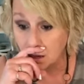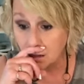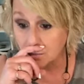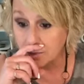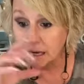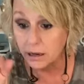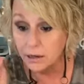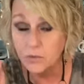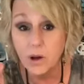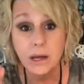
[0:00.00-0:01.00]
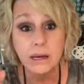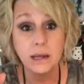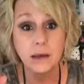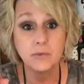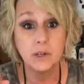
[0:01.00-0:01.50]
Um, yeah, Yvonne,
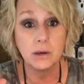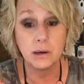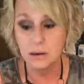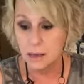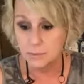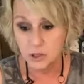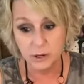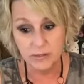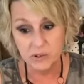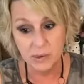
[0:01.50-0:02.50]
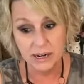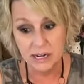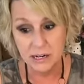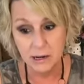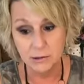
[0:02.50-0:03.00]
if you, uh, I'm sure
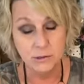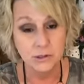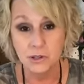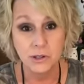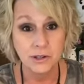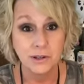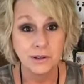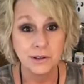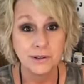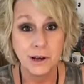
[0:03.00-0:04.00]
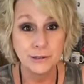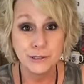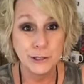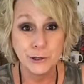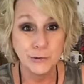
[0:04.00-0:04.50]
everybody knows
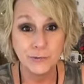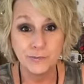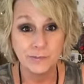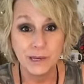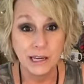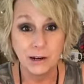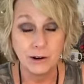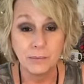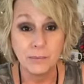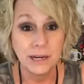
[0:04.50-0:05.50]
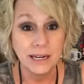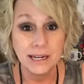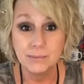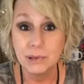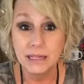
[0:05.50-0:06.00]
knows you here, but
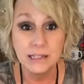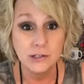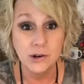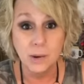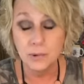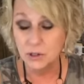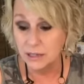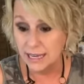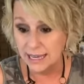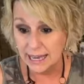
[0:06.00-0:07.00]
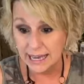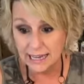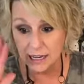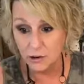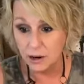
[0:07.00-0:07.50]
please drop your link.
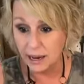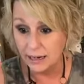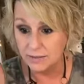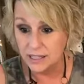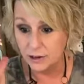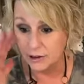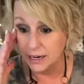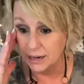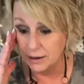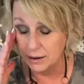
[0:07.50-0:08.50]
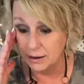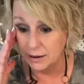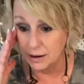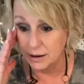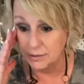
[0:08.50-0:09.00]
Any creatives that are here
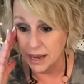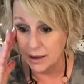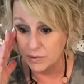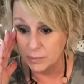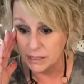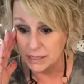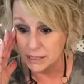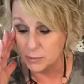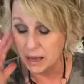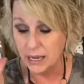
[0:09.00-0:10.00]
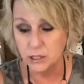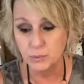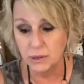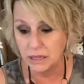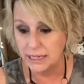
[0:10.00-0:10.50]
uh, that have a business page,
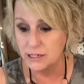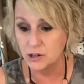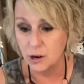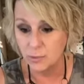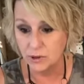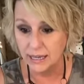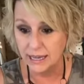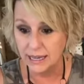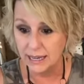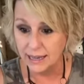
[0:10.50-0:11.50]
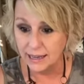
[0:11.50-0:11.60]
please drop your link.